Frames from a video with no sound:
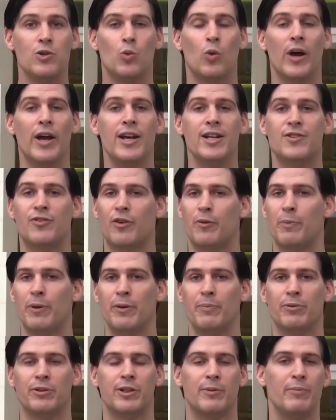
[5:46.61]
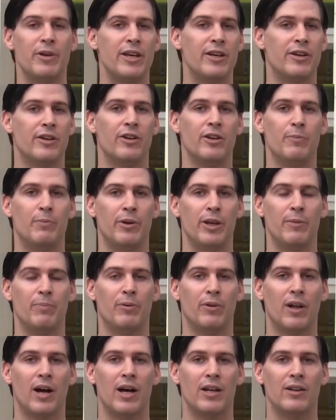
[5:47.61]
There's ways for people to meet good
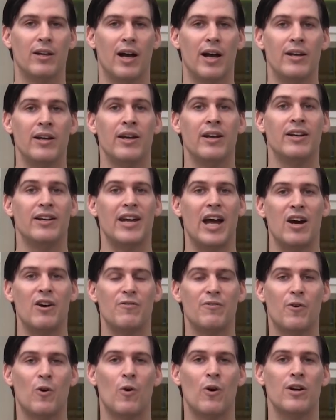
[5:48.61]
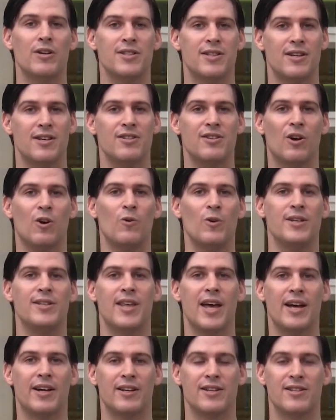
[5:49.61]
people online. Now, of course, there's
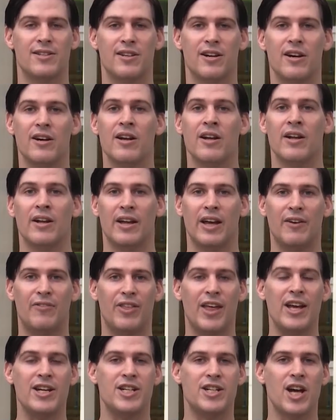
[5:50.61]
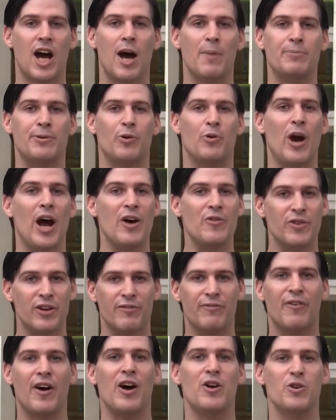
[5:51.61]
always that concern. If they shopped around
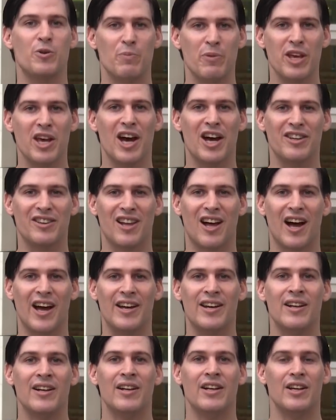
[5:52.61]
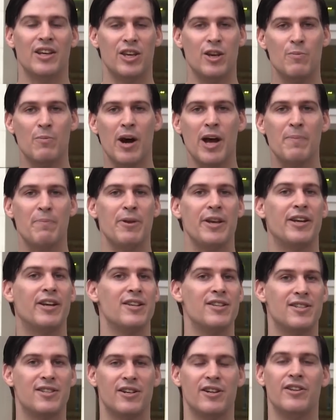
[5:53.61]
and found me online, you might be
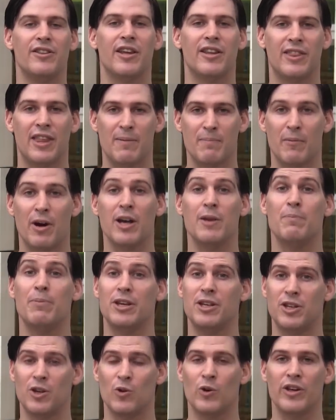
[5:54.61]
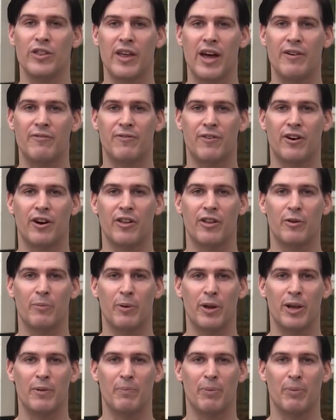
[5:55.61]
concerned that they might be doing that for other